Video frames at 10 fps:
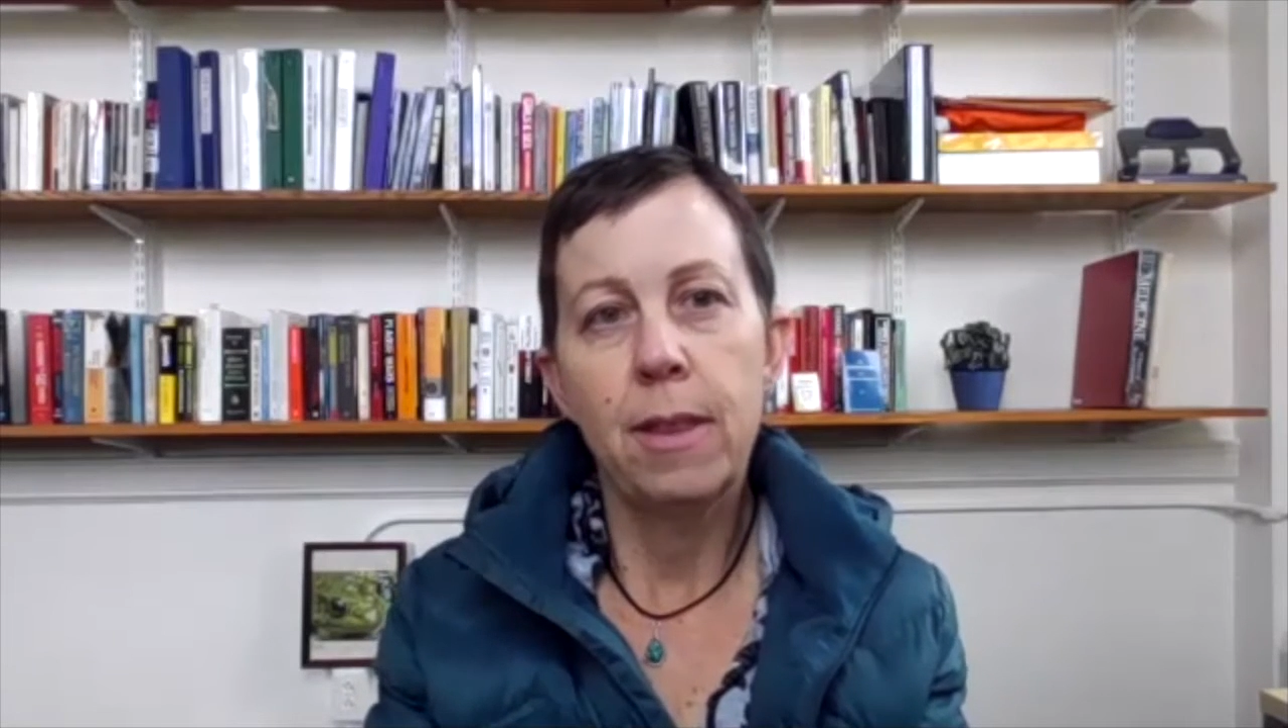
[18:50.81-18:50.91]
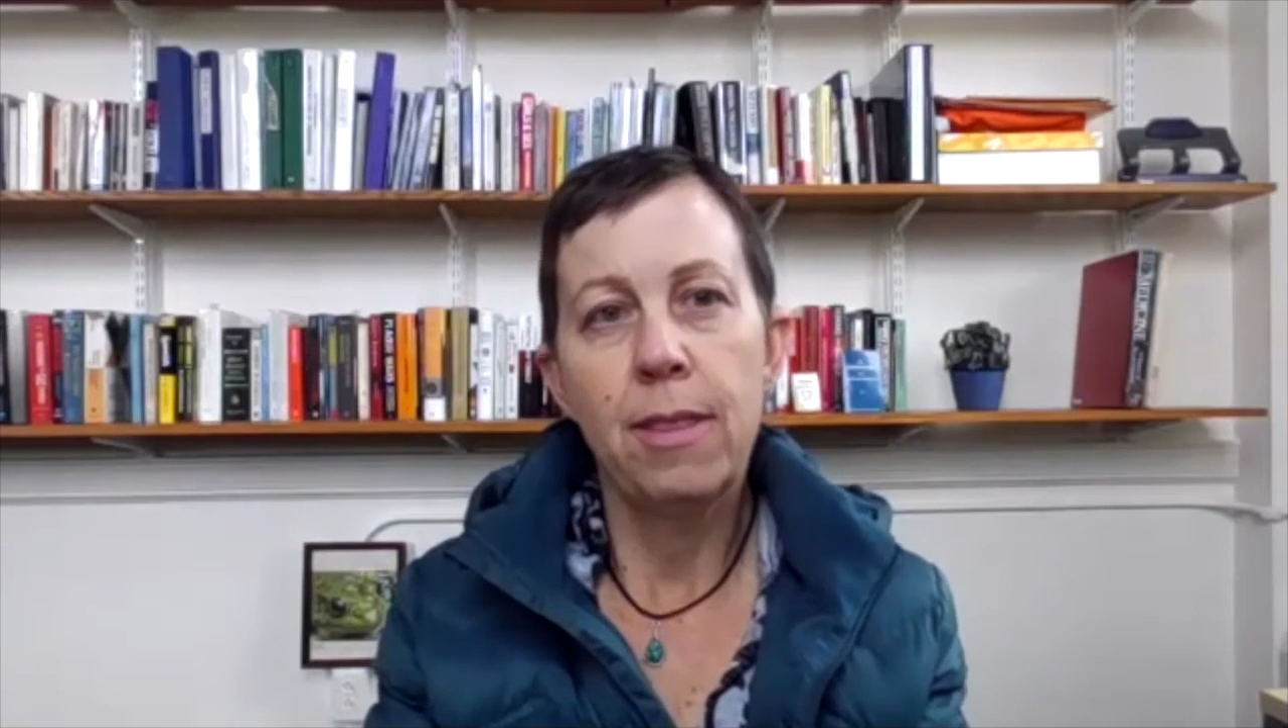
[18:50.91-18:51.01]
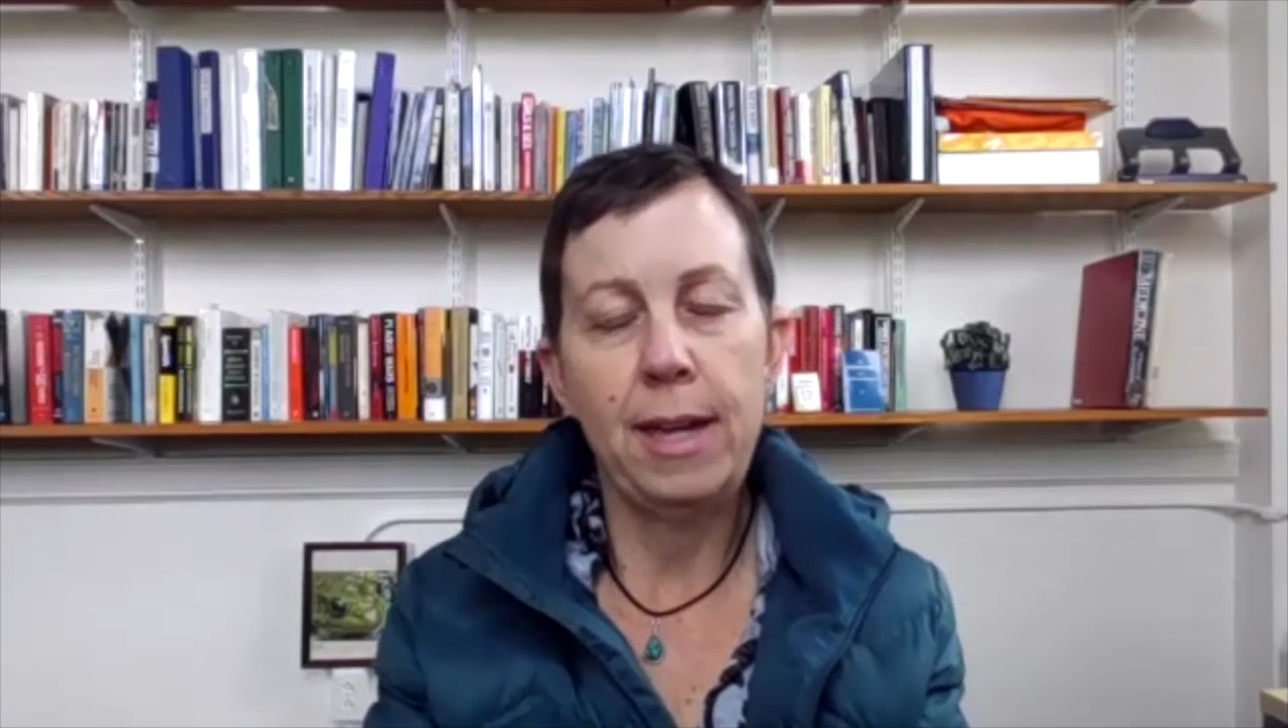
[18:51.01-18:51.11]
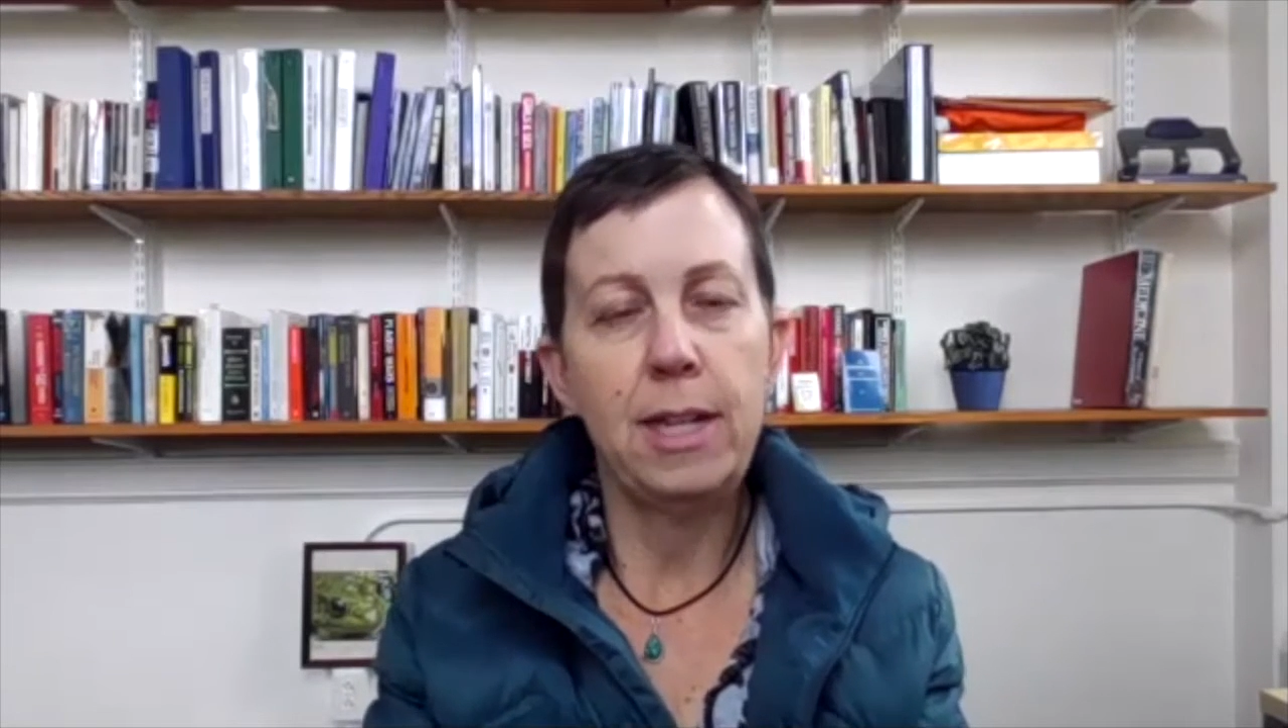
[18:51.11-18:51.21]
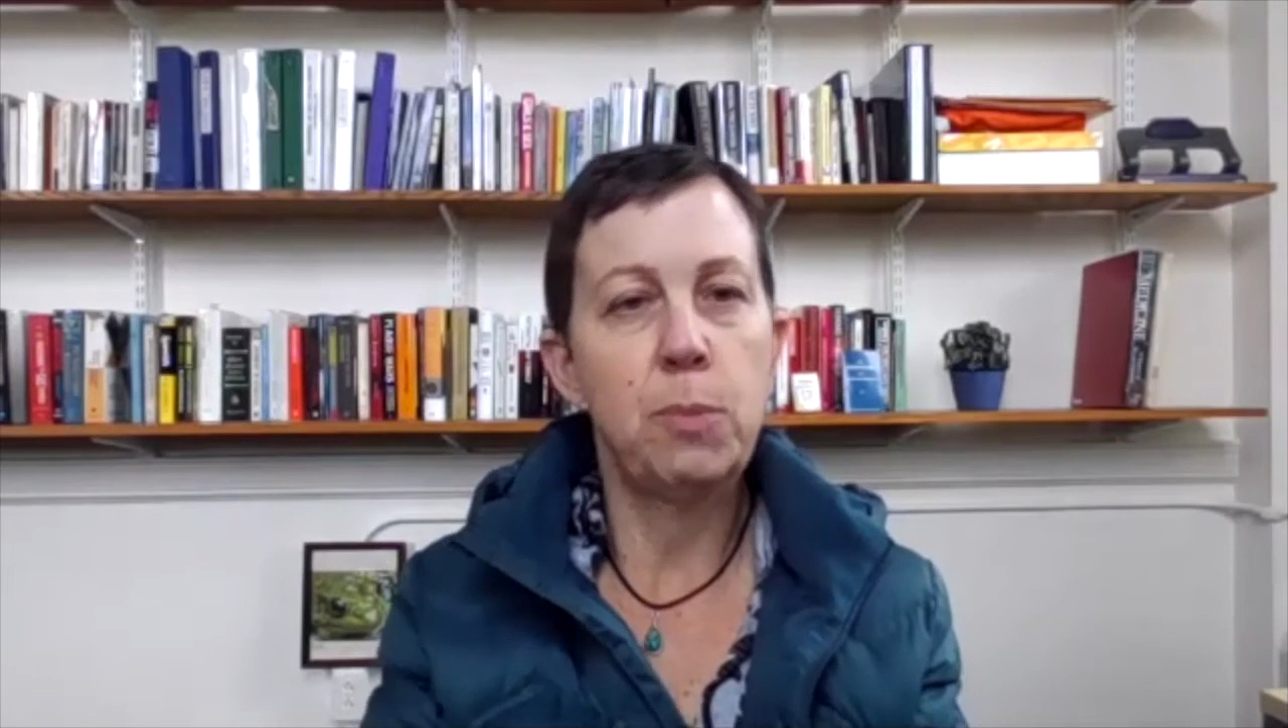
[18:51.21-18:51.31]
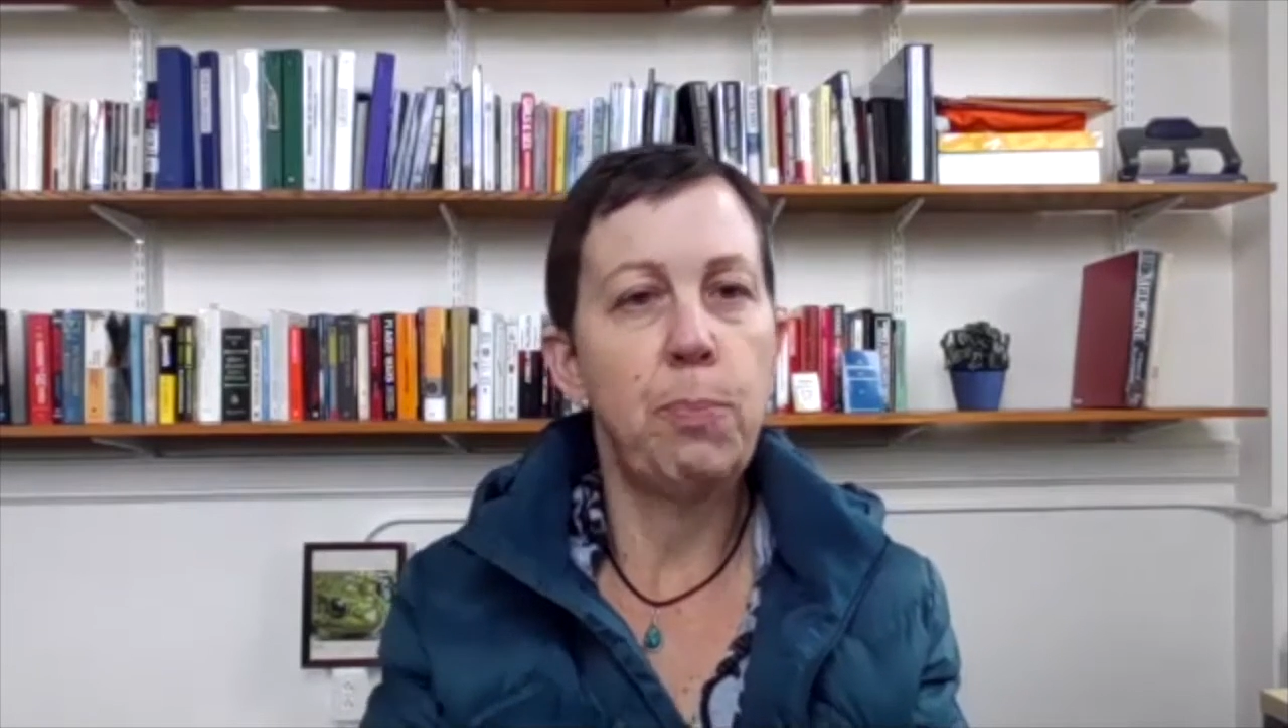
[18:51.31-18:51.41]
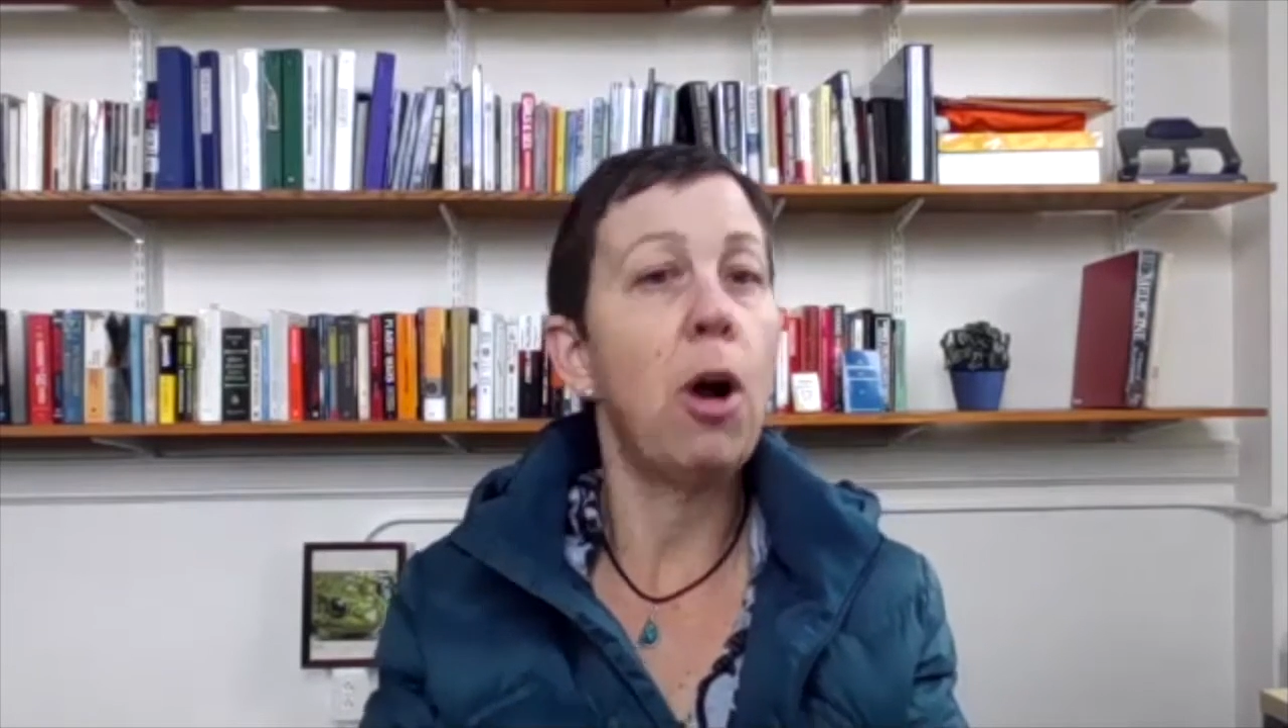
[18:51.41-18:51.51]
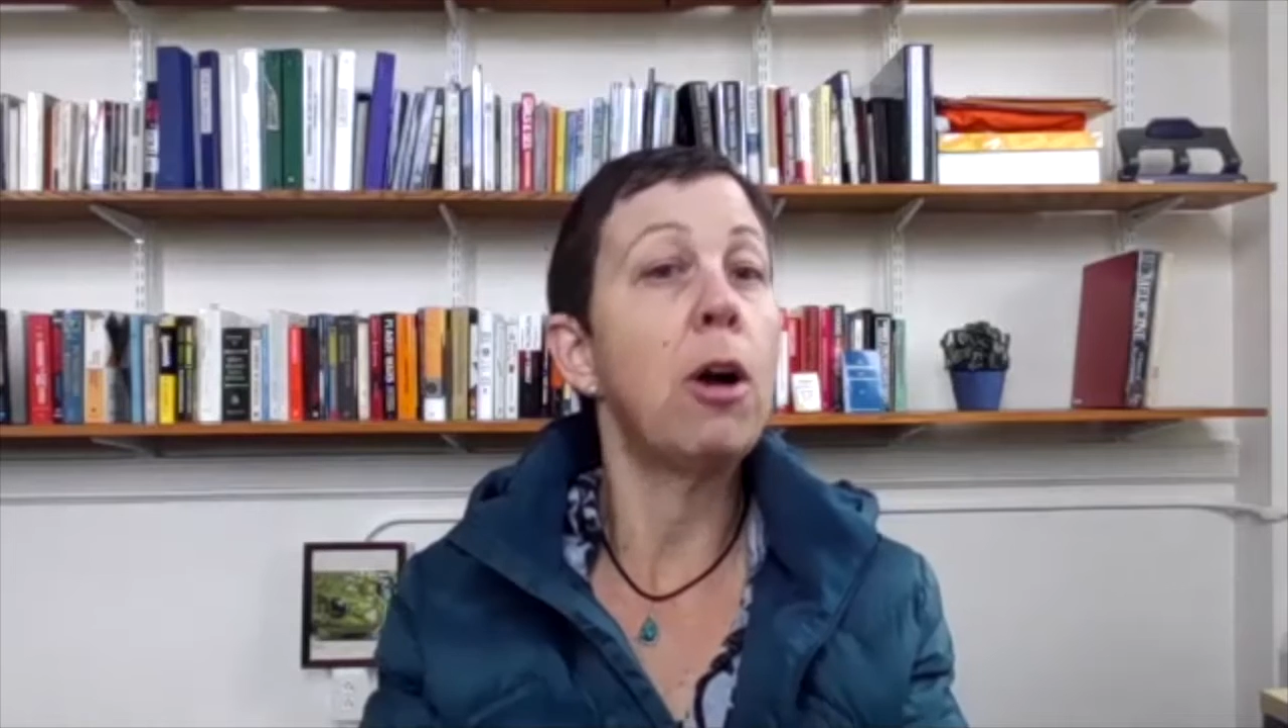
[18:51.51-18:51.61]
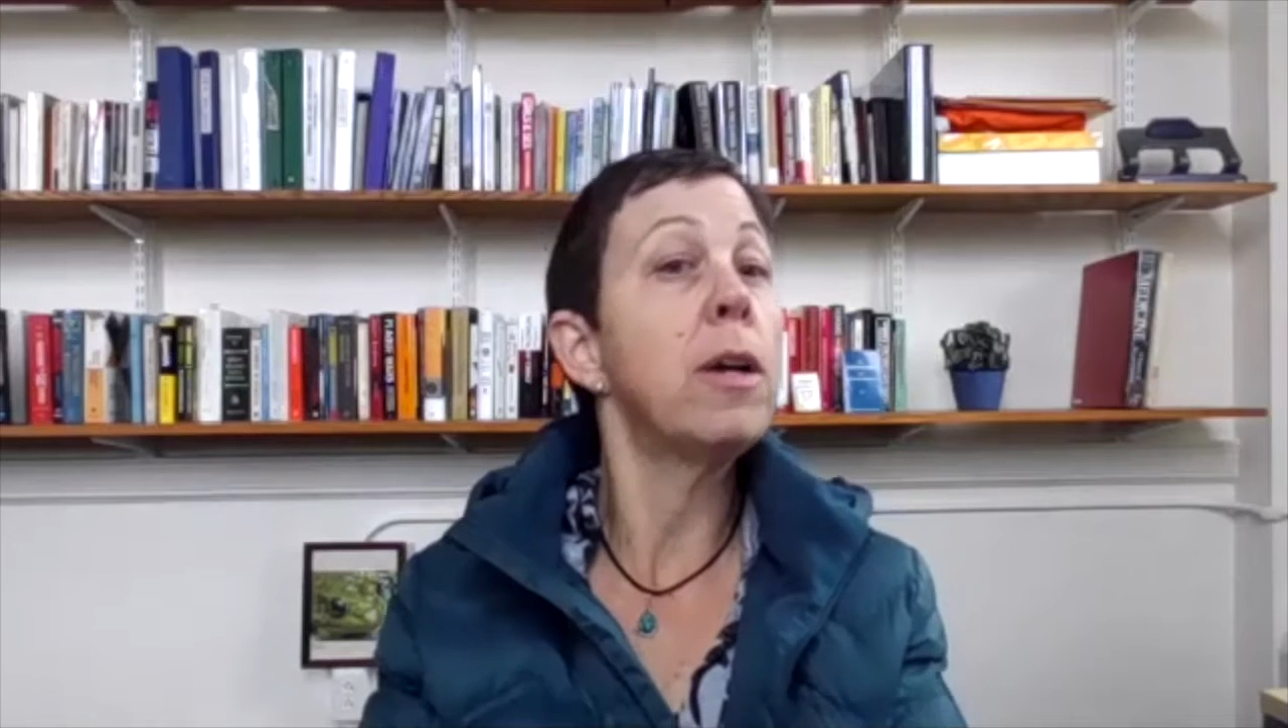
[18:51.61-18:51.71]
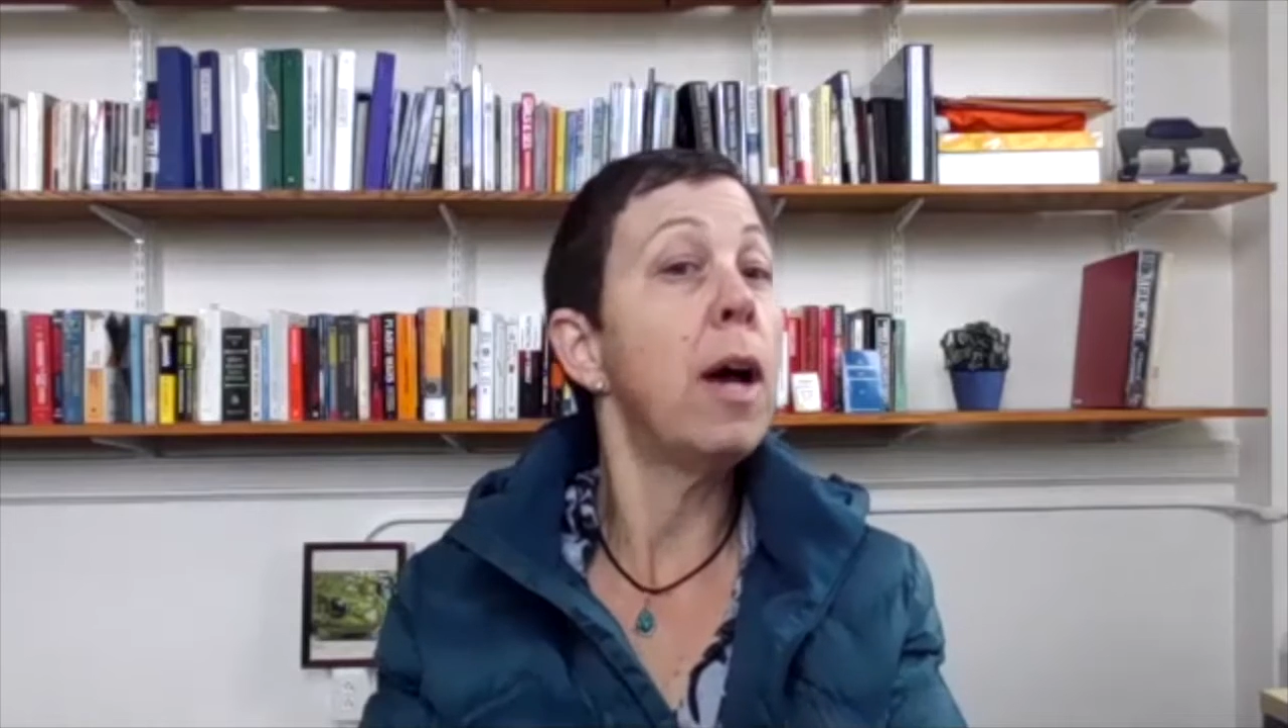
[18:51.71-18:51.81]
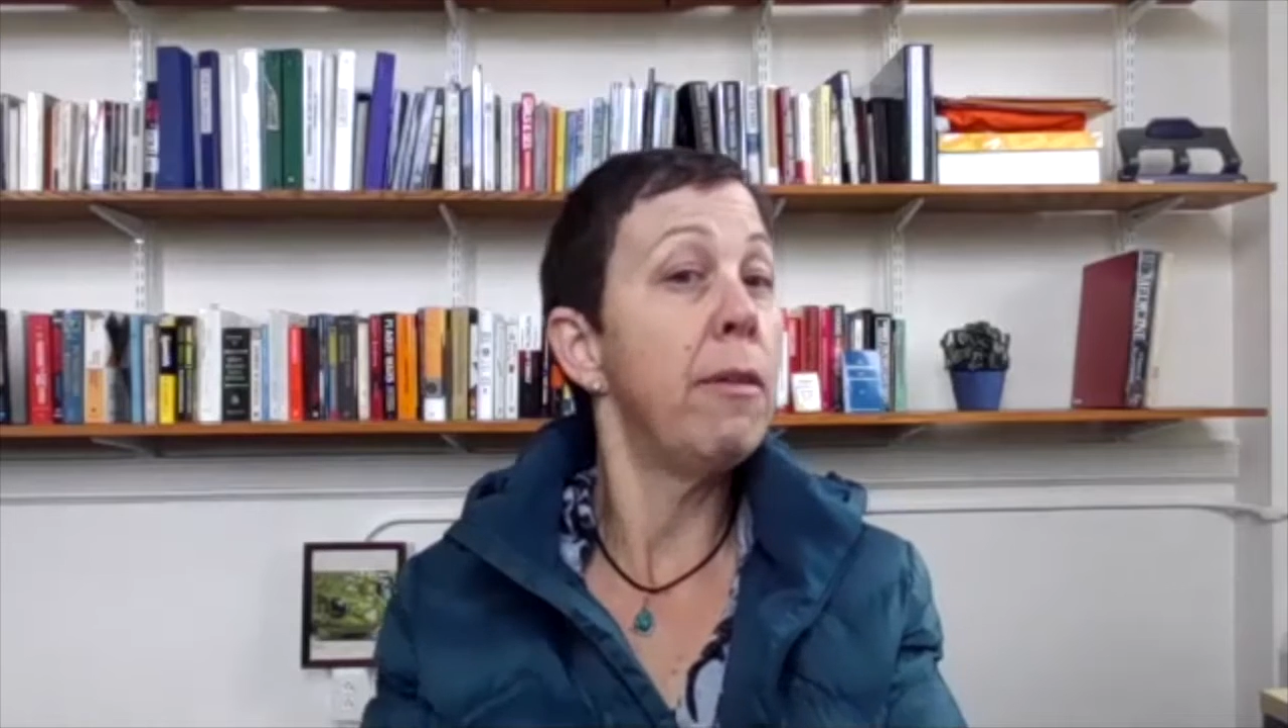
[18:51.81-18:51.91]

that is part